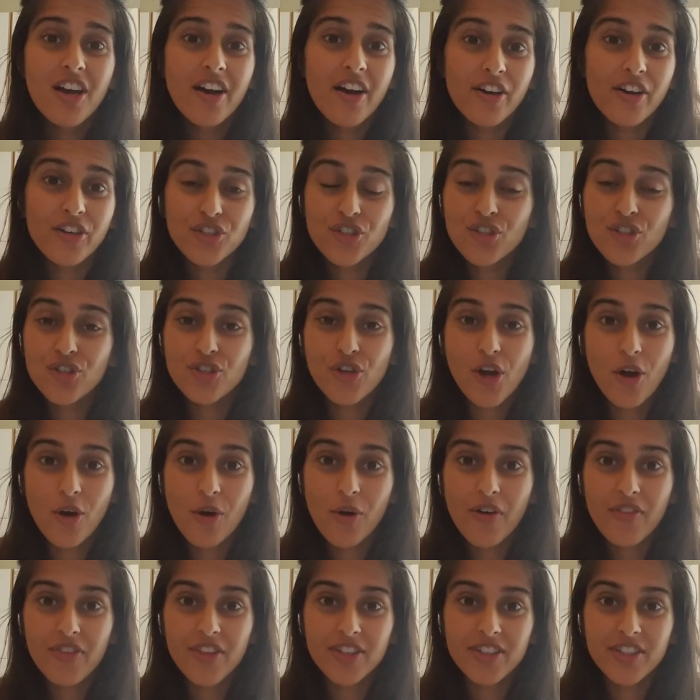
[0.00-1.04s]
a
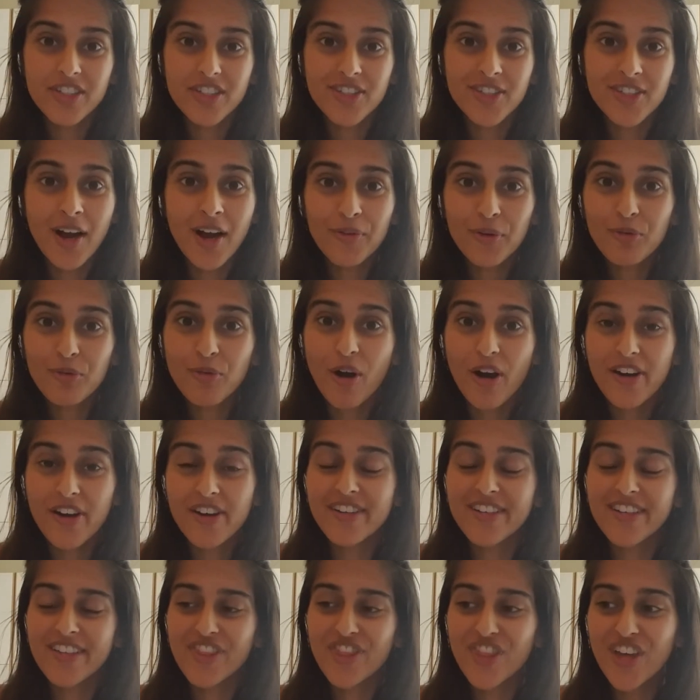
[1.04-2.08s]
show that does not require you
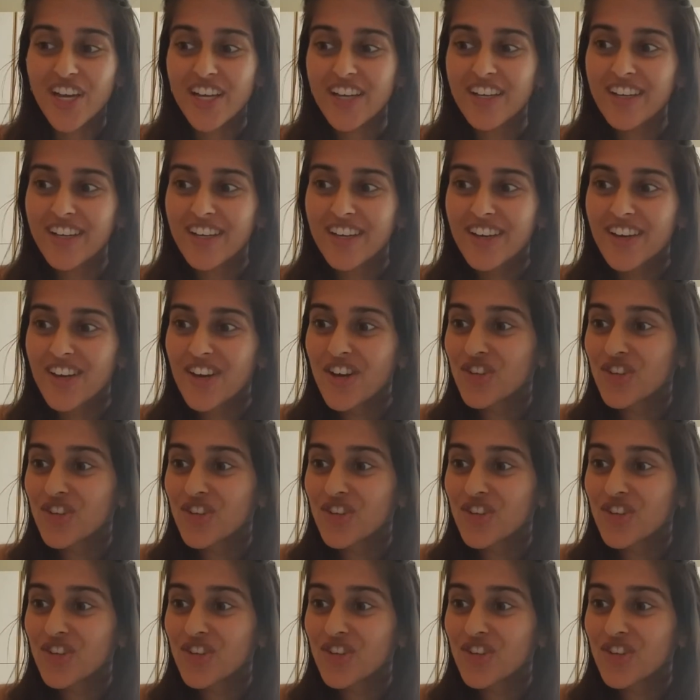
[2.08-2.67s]
to think,